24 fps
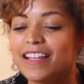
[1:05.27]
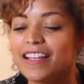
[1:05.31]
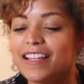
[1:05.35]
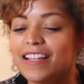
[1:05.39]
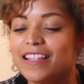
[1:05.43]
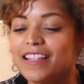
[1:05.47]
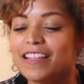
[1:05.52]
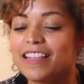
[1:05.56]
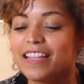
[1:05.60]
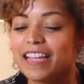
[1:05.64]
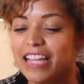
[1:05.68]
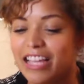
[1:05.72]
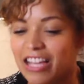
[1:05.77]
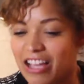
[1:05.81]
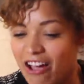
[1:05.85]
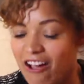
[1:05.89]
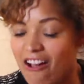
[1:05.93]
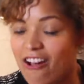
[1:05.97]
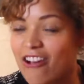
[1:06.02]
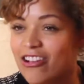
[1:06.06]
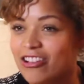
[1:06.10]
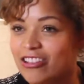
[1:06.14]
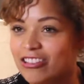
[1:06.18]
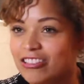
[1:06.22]
the
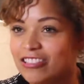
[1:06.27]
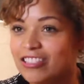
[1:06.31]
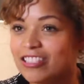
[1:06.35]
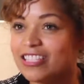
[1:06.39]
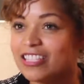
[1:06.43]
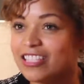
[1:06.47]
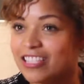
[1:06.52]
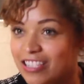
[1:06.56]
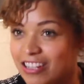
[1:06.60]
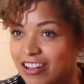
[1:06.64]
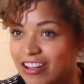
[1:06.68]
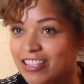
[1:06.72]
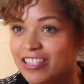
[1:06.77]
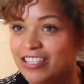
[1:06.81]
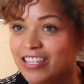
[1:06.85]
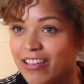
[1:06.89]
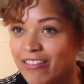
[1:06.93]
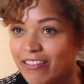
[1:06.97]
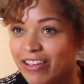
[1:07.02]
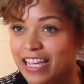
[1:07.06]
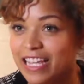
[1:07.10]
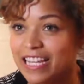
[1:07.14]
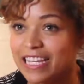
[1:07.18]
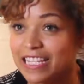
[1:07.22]
girl starts
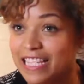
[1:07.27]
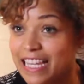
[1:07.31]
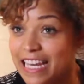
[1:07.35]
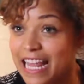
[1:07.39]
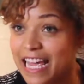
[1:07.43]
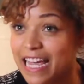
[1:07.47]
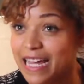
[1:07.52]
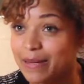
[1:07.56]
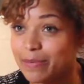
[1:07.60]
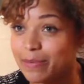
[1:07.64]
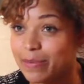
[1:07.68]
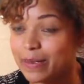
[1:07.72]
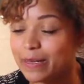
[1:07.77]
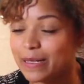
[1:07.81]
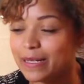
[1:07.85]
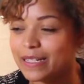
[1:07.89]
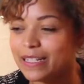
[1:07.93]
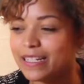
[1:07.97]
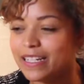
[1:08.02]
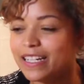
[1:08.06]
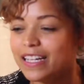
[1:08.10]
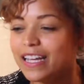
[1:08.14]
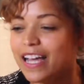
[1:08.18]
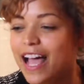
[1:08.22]
going into labour,
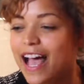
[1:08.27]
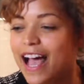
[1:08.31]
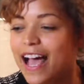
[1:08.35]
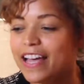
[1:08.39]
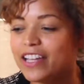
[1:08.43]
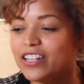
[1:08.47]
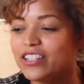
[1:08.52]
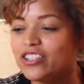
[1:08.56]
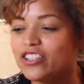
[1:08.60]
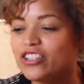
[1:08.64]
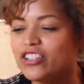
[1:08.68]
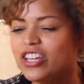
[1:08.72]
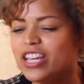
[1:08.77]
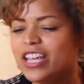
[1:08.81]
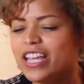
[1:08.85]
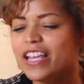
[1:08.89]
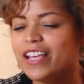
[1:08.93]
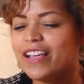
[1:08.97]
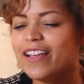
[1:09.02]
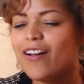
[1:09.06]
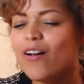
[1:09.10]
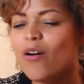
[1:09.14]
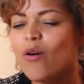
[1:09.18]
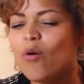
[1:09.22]
and
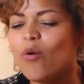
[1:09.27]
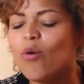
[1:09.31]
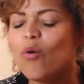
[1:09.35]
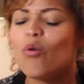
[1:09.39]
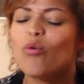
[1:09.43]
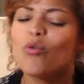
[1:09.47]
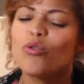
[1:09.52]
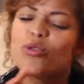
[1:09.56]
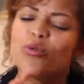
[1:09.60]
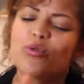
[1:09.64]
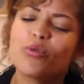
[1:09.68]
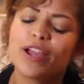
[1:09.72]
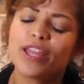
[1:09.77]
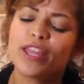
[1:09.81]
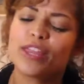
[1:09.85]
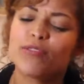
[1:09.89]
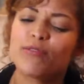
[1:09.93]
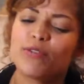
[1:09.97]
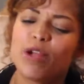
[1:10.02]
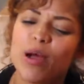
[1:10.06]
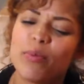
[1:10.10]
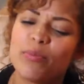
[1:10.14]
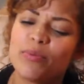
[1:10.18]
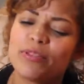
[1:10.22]
she, all the way
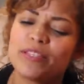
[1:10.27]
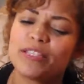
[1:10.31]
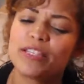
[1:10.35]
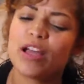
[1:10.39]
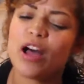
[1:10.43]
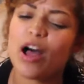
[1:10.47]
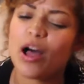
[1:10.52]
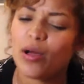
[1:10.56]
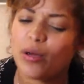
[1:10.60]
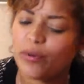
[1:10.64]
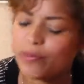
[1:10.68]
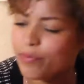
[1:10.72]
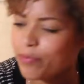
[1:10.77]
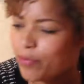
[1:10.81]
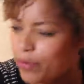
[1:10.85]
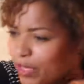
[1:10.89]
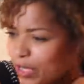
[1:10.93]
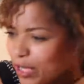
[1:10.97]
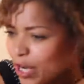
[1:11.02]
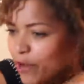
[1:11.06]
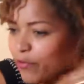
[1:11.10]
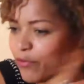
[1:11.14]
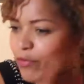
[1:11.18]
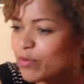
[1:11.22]
through, up from
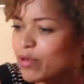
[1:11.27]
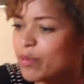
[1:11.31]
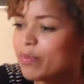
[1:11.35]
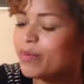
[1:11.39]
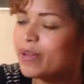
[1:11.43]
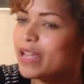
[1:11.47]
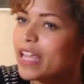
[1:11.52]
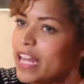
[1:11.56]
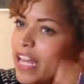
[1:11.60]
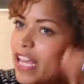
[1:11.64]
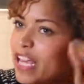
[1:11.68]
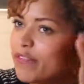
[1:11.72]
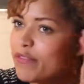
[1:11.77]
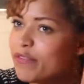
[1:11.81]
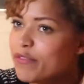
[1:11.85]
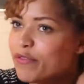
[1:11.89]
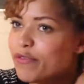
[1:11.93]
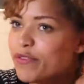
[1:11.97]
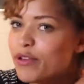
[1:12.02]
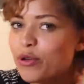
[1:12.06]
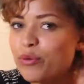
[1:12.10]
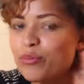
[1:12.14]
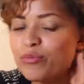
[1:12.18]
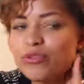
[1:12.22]
the beginning of the
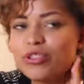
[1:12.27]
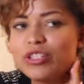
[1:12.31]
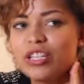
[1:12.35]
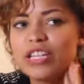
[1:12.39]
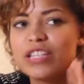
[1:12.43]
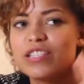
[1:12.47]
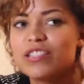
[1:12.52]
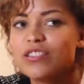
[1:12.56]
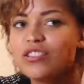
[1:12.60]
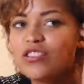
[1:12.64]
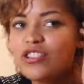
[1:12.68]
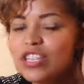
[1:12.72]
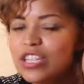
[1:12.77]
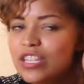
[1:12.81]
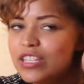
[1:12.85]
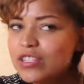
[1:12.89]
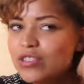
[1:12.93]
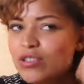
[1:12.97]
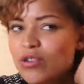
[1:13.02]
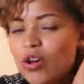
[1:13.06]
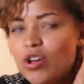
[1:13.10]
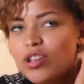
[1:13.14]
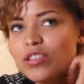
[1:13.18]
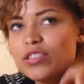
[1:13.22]
film,
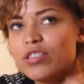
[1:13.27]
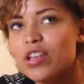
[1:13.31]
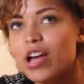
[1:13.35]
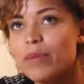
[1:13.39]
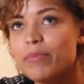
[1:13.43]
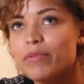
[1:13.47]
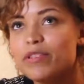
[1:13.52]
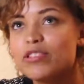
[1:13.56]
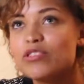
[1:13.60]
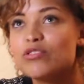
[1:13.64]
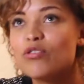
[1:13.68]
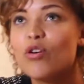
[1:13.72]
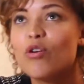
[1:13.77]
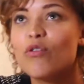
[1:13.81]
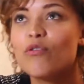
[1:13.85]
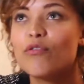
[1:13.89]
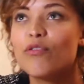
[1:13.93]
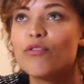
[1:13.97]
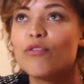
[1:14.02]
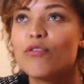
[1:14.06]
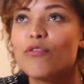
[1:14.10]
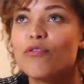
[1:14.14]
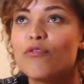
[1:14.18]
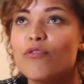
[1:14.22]
Steinman's not
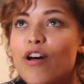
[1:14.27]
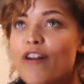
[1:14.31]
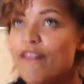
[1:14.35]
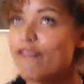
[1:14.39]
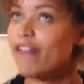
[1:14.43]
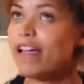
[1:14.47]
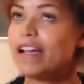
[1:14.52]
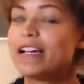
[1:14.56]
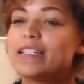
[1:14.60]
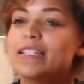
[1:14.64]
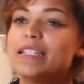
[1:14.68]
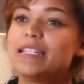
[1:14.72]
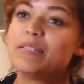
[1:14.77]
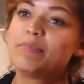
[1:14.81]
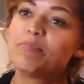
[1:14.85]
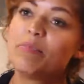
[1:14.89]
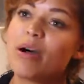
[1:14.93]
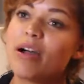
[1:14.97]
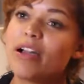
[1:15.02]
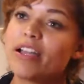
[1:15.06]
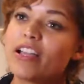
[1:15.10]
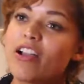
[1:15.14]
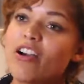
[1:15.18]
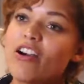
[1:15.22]
affected
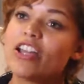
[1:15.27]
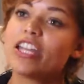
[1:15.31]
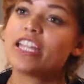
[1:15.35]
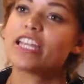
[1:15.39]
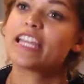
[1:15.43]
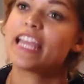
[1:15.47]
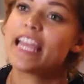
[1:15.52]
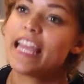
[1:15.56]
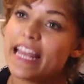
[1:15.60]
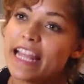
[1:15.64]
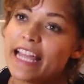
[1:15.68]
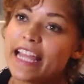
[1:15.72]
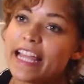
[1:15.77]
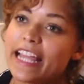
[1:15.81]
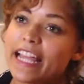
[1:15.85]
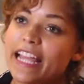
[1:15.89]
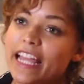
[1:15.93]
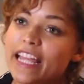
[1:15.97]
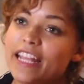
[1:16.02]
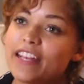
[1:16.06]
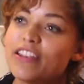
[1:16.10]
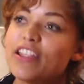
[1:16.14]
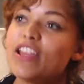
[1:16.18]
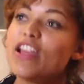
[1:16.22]
by kind of killing
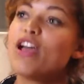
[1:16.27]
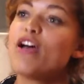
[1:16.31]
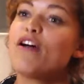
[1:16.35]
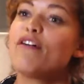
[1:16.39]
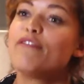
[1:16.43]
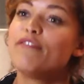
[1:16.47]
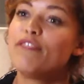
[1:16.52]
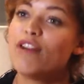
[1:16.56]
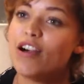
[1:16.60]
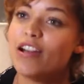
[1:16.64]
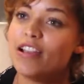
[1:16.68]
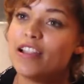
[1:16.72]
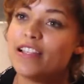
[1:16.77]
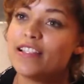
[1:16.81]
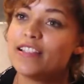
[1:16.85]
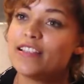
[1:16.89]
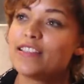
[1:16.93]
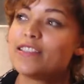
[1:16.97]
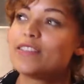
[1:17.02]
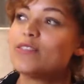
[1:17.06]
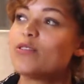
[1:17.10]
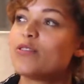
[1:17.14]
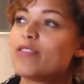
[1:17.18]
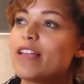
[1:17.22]
and
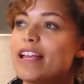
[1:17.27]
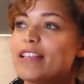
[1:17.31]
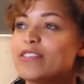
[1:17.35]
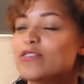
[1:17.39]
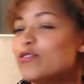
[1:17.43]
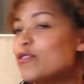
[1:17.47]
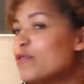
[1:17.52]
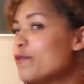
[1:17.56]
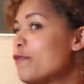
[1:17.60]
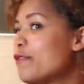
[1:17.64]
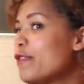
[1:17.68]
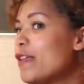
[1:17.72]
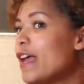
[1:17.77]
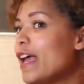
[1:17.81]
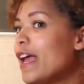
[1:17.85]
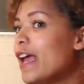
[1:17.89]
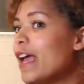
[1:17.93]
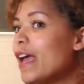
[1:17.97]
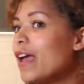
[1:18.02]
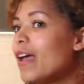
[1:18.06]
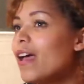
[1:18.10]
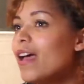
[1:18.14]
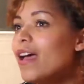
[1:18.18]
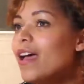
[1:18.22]
violence and all that sort of
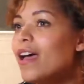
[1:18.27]
thing,